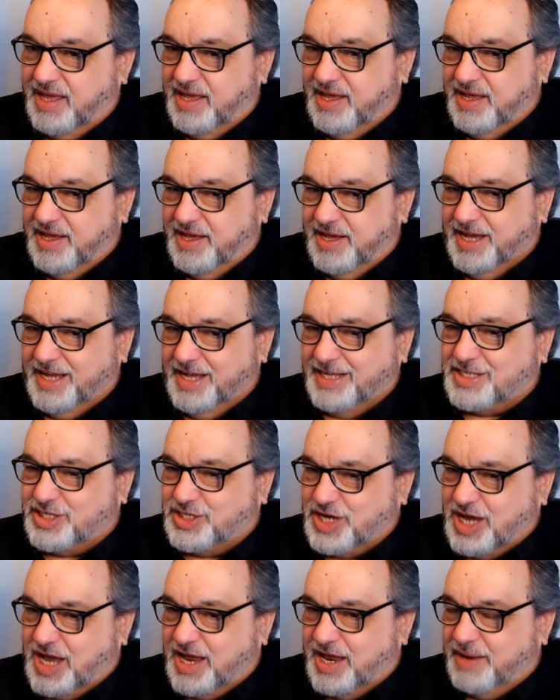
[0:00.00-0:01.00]
It's
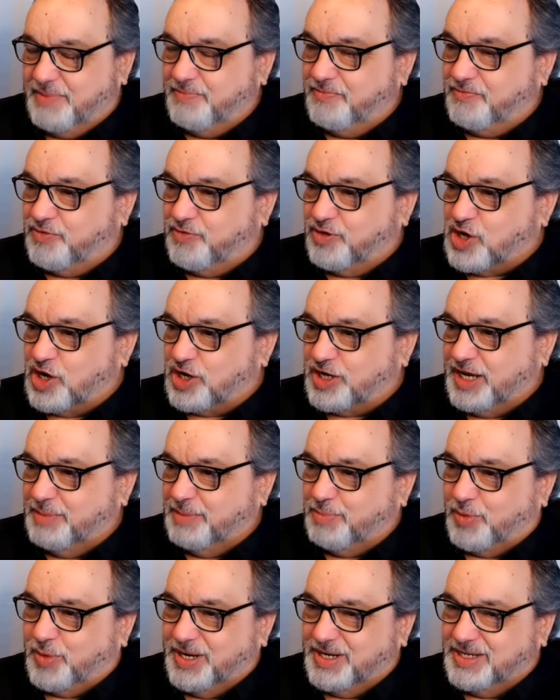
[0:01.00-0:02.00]
time for talking
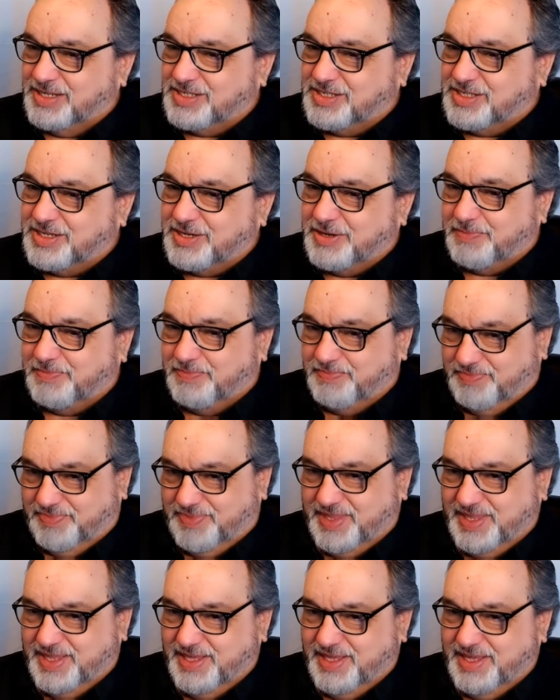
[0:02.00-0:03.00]
points.
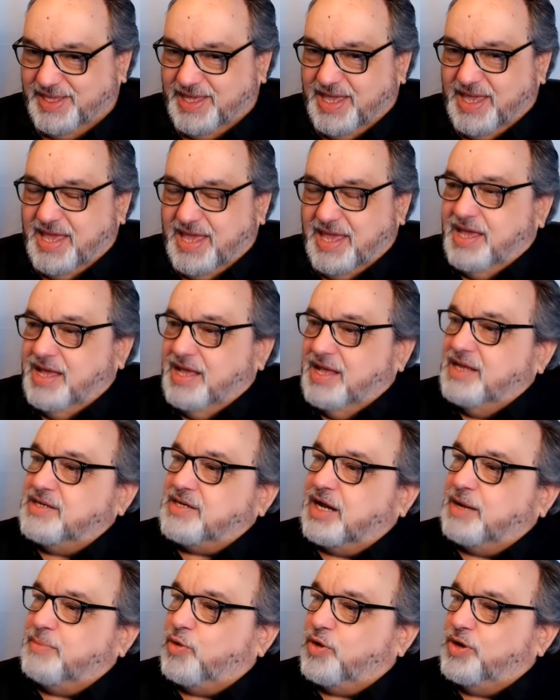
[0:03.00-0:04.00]

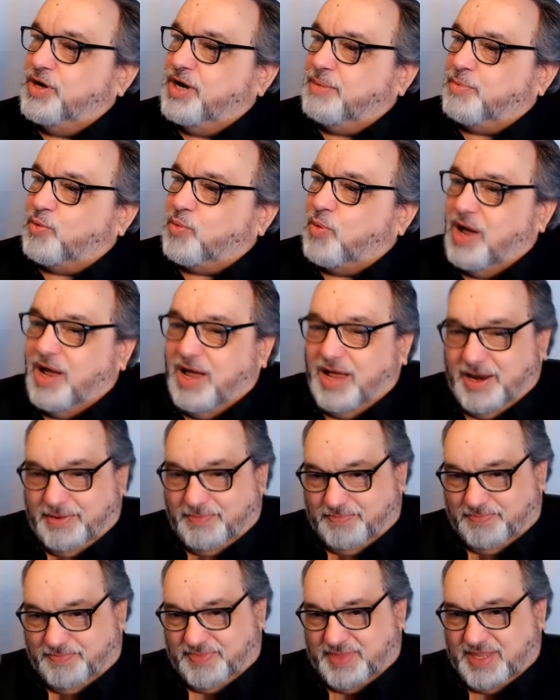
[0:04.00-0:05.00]
Talking point number
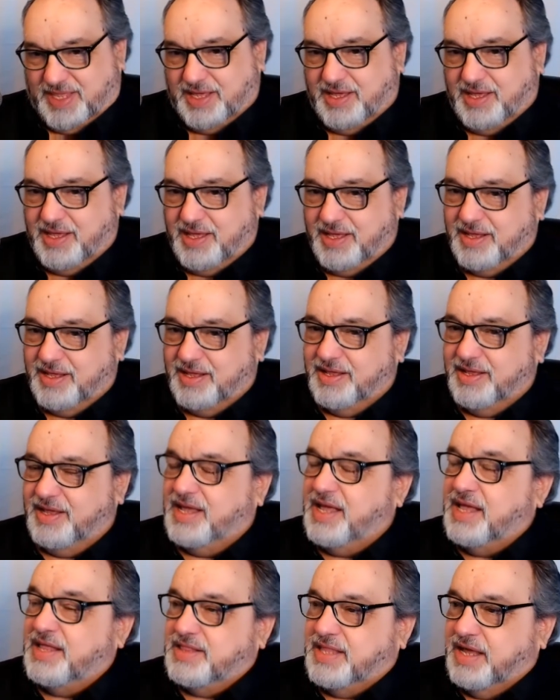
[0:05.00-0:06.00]
one
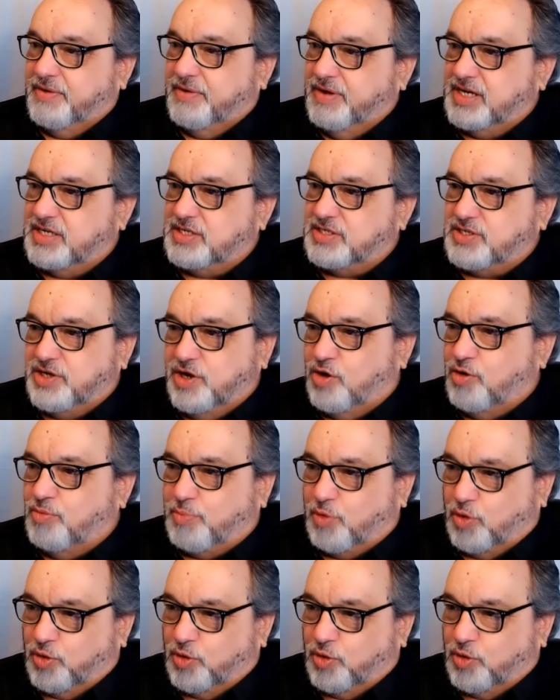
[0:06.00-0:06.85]
there is no border